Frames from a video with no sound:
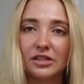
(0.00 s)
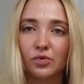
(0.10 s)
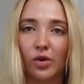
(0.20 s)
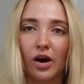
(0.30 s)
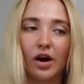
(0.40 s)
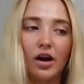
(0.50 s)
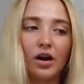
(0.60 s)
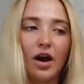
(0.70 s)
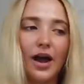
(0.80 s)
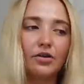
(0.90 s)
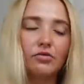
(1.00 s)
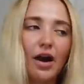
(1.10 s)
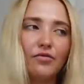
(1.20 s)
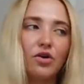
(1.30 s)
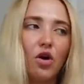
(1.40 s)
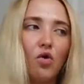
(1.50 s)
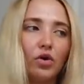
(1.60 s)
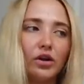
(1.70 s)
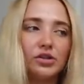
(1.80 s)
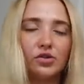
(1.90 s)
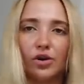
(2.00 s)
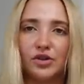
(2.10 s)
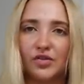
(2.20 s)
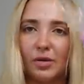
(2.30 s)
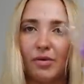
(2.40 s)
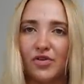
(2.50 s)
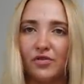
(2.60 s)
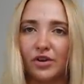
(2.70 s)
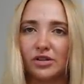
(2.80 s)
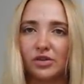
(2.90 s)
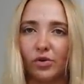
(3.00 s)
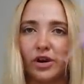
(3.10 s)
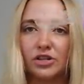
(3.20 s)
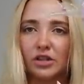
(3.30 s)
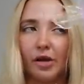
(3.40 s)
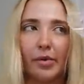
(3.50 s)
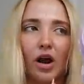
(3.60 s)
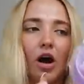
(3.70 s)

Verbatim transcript: This is where I have no good storage for them. If you have good storage, let me